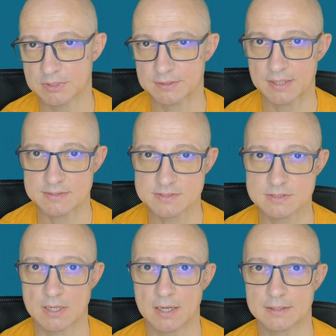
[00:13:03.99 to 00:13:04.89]

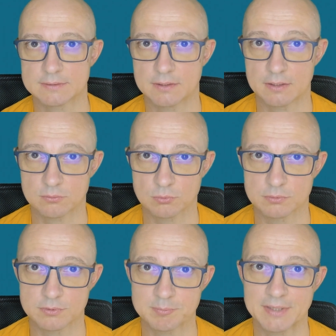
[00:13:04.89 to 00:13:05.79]
that will
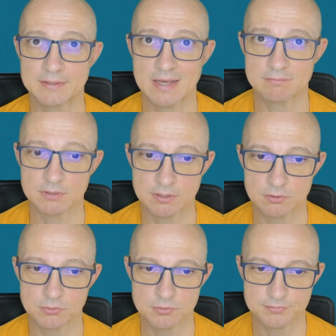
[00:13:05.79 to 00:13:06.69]
depend heavily
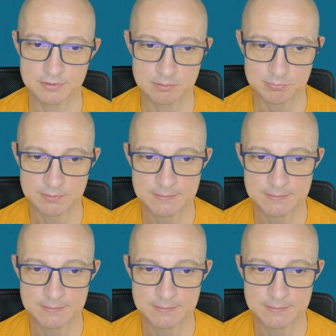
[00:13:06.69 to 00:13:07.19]
on your setup.